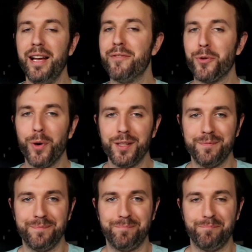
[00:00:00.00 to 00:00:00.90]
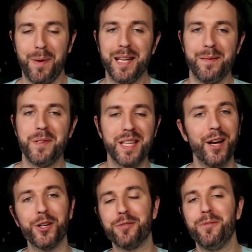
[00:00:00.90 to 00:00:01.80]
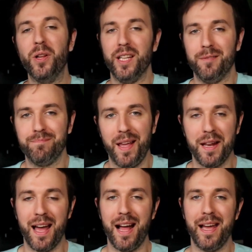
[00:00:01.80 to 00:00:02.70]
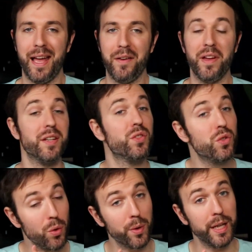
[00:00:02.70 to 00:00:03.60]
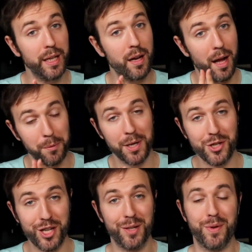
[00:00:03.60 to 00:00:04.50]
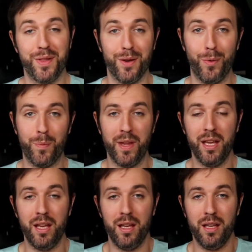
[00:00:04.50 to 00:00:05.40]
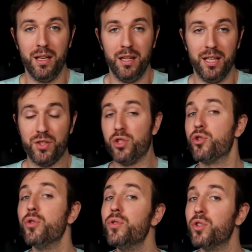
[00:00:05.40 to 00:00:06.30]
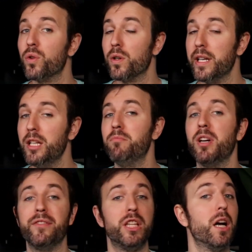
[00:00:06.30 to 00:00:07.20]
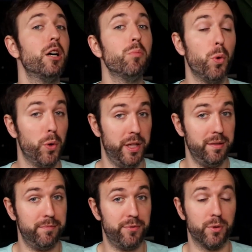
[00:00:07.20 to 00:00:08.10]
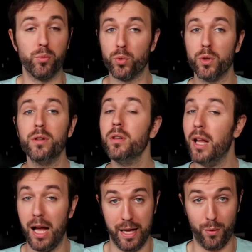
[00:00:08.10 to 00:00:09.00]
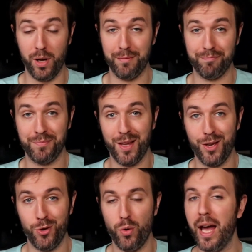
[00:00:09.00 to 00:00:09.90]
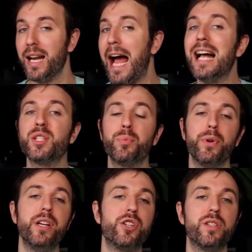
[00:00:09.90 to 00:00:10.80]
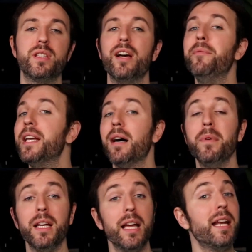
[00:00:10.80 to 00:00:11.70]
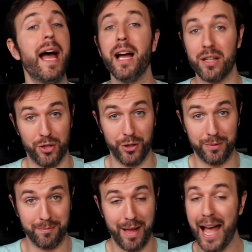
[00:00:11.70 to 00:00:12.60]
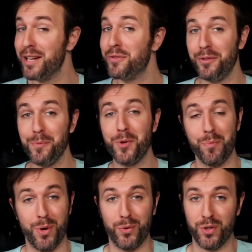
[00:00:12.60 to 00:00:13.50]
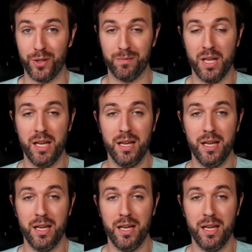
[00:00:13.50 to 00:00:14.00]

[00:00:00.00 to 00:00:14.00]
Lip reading: Hi everyone, my name is Aaron Fullen, and I have a story I want to share with you. It's the true story of a young boy from rural Iowa who had aspirations of becoming an actor and film composer,